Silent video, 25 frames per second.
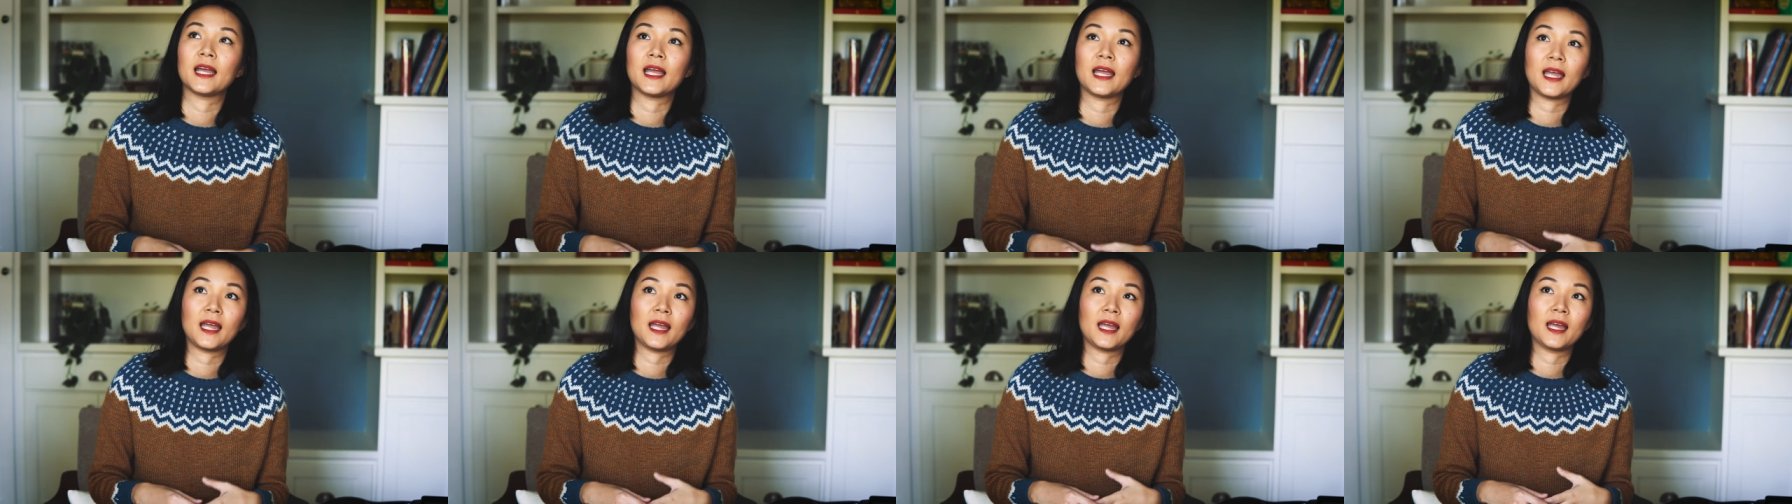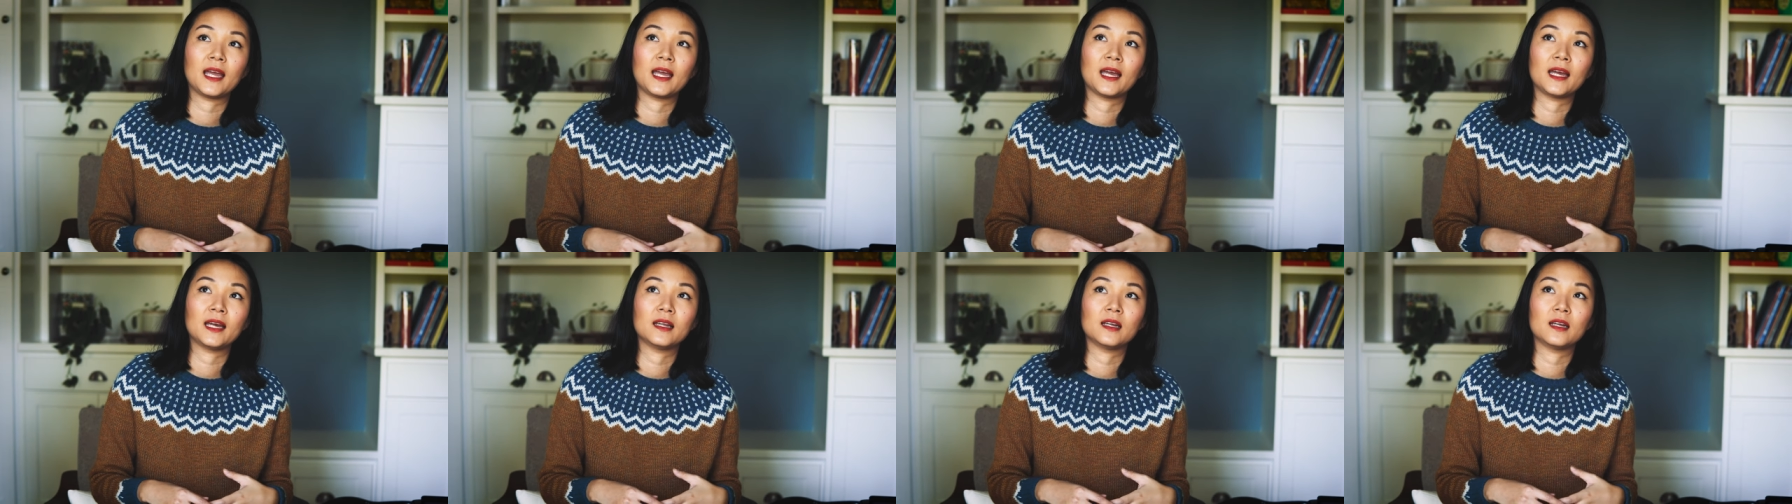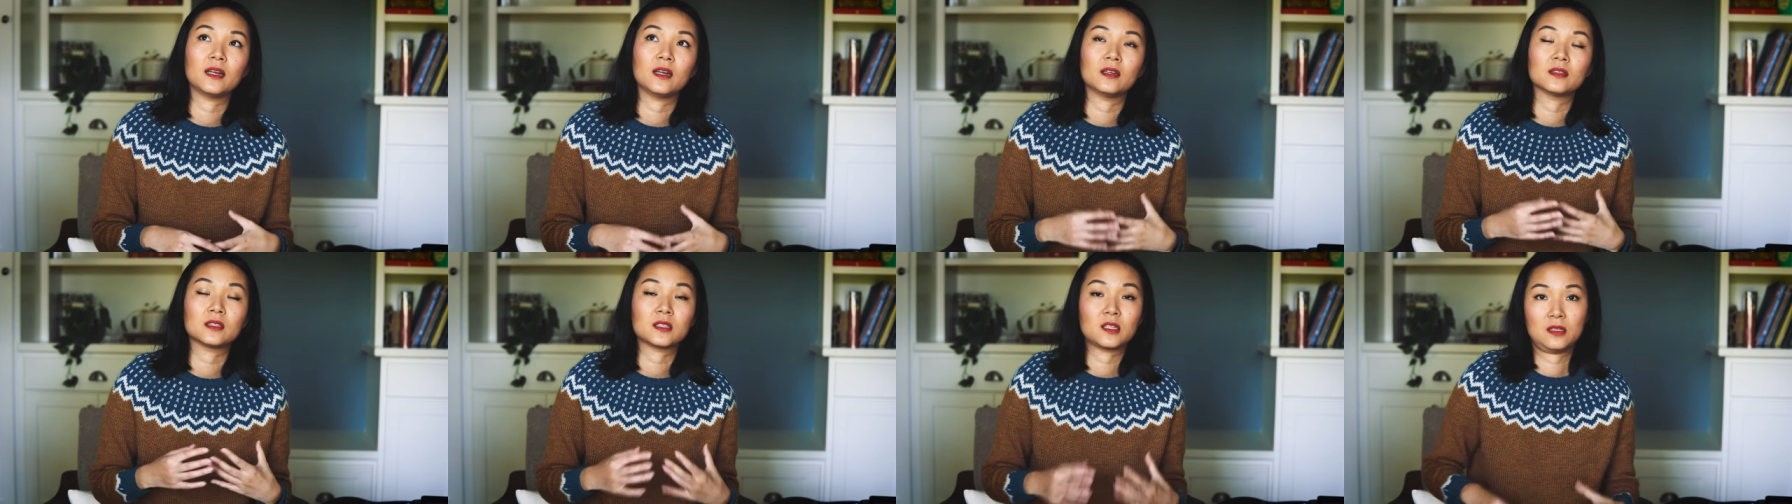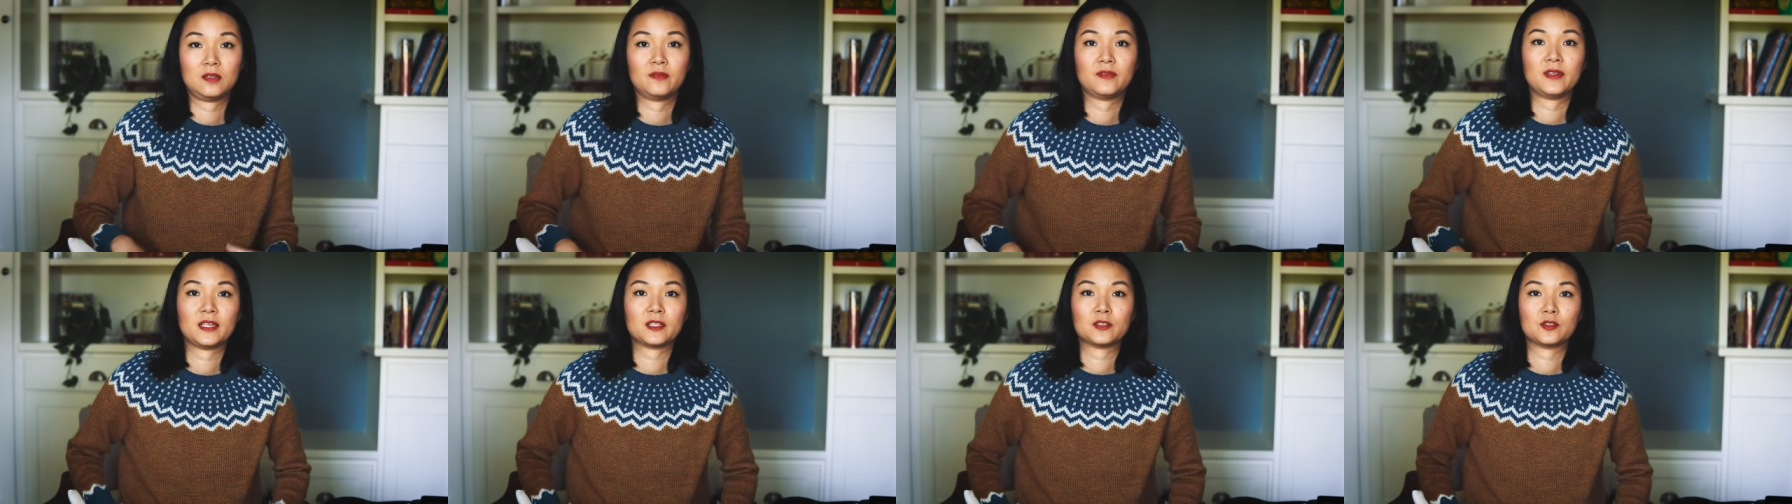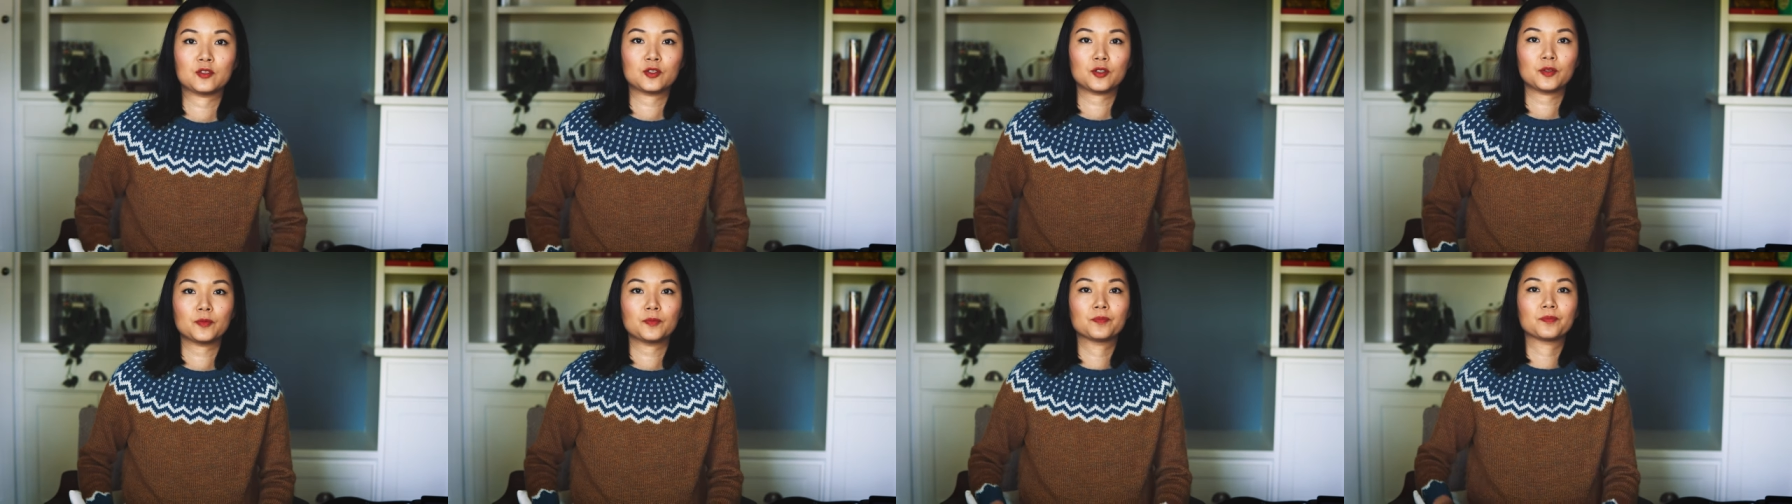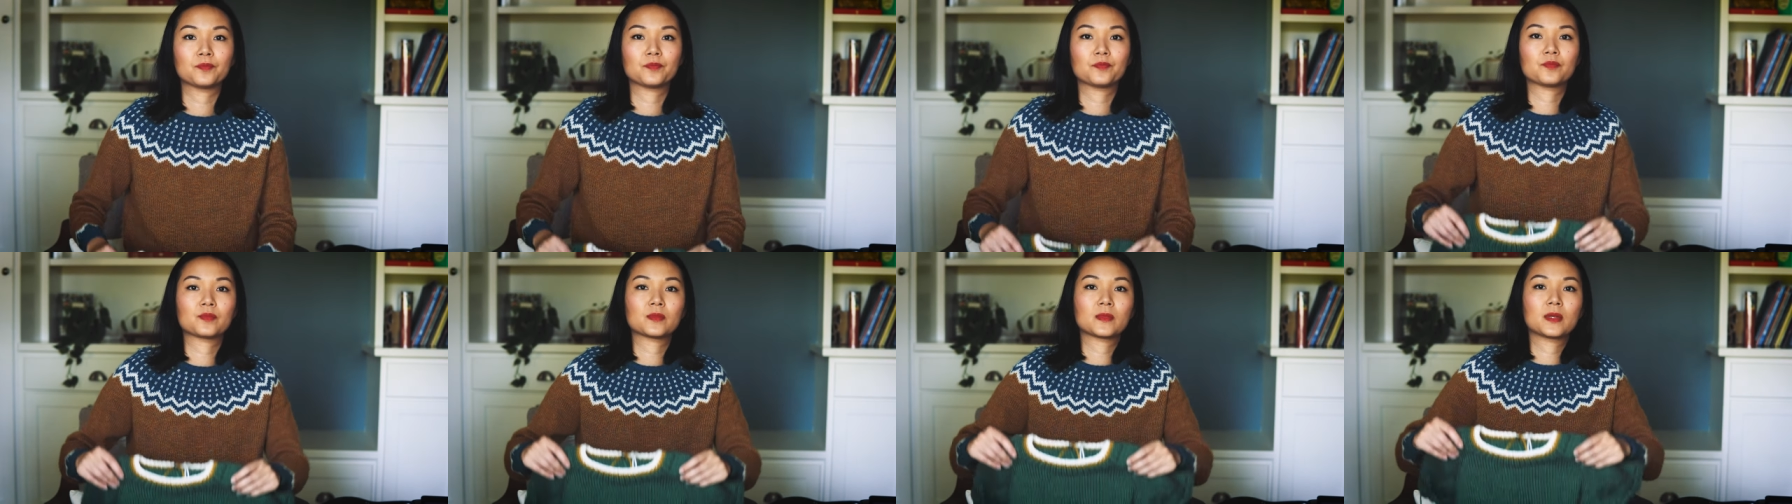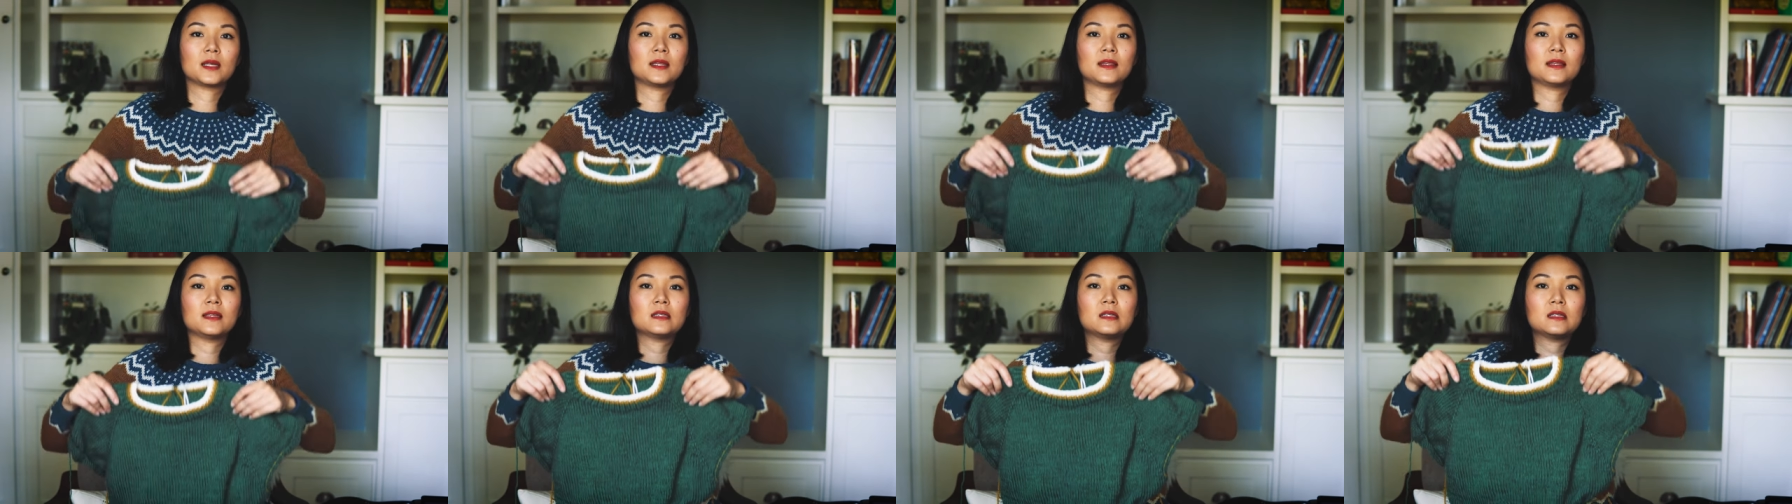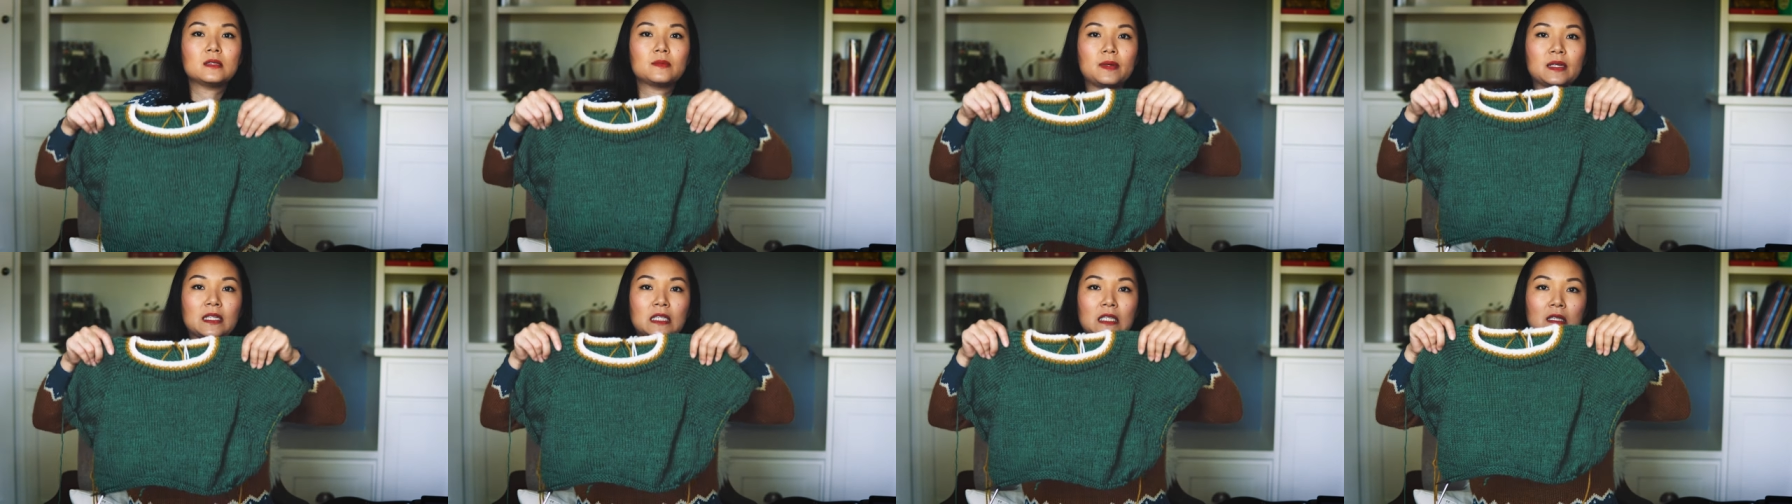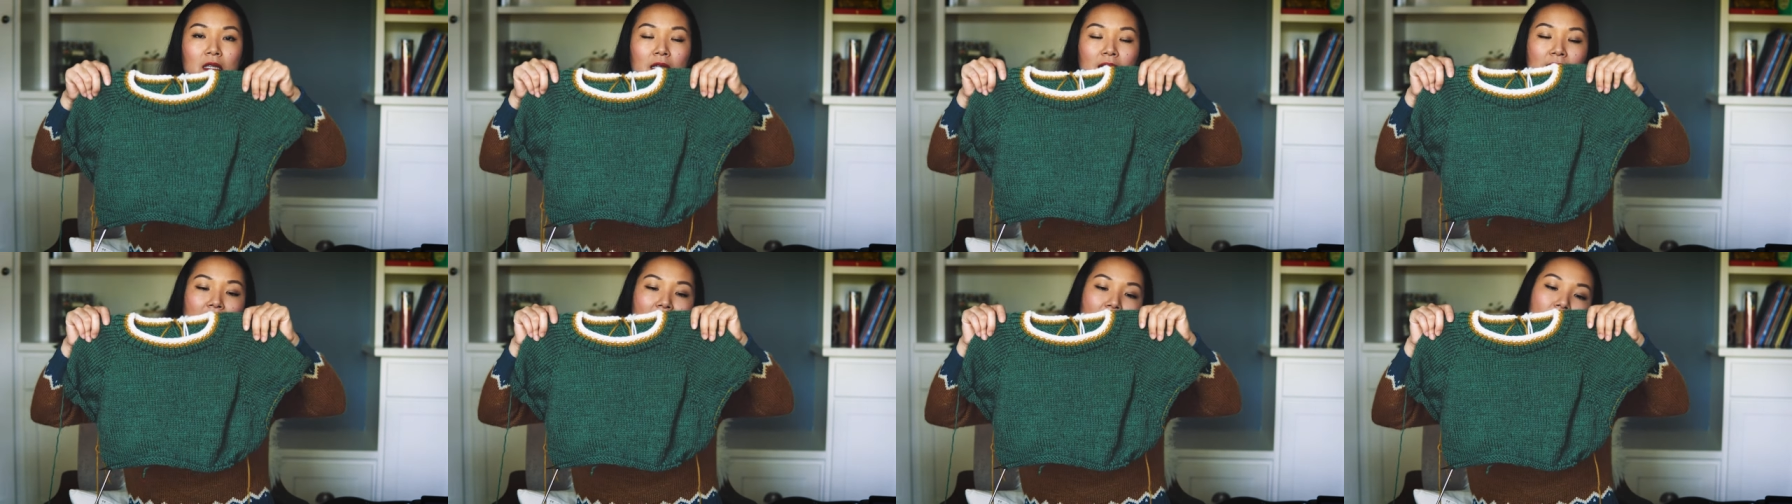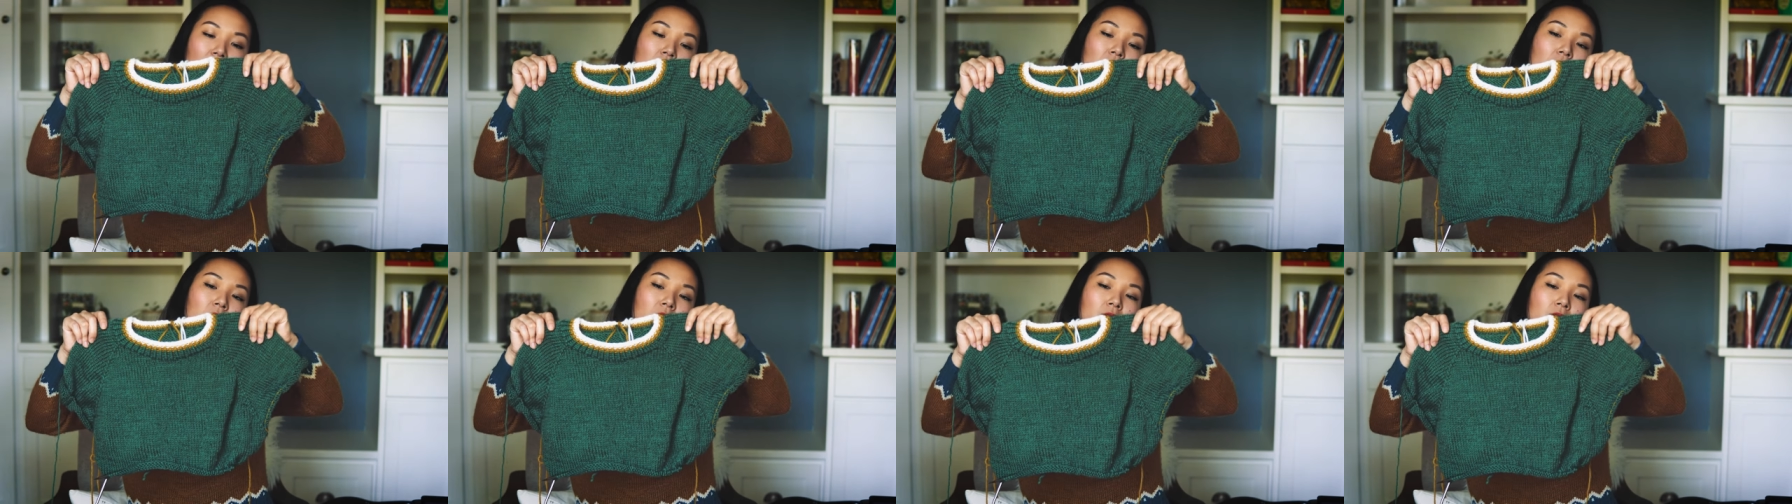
and a ton of texture and this is basically that.